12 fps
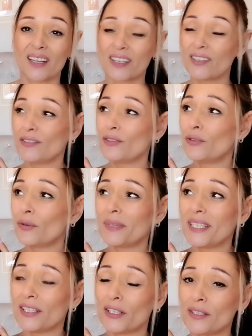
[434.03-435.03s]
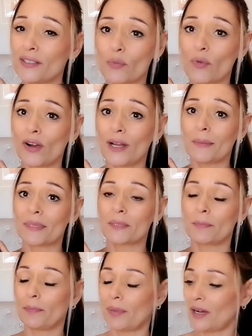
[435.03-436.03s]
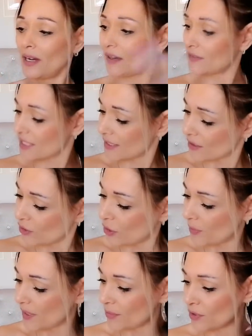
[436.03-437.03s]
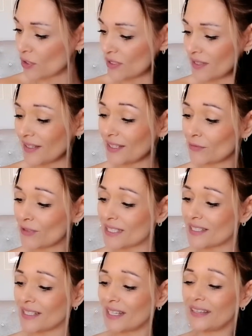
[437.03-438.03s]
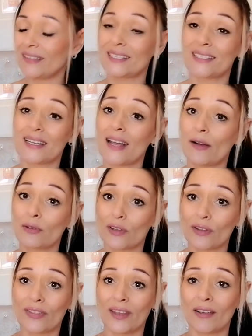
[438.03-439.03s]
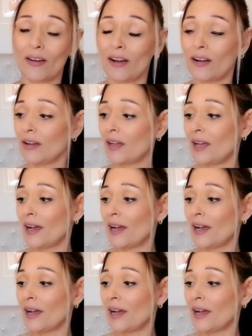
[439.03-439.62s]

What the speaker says: I don't normally use wipes, but I've seen a lot of people using these recently and they said how good they are.